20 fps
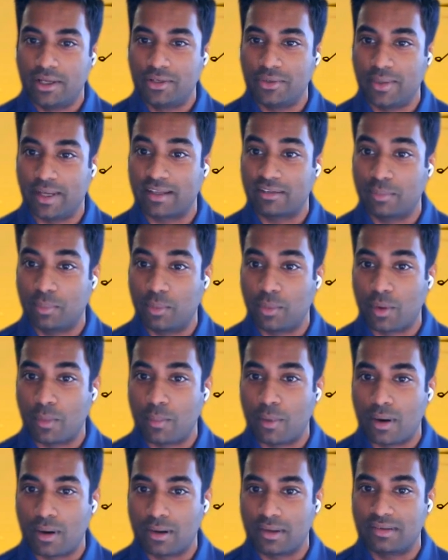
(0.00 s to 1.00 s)
to explore
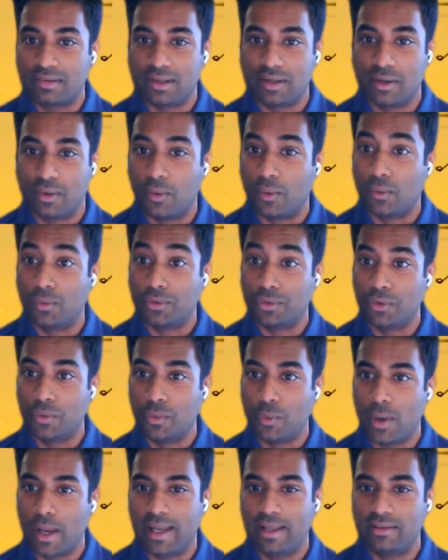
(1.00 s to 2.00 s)
Mars in a whole new
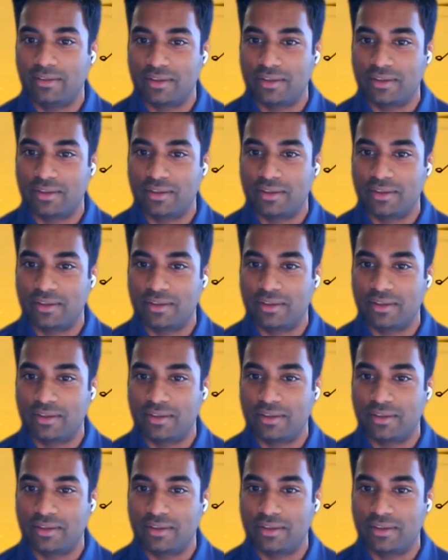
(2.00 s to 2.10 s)
way.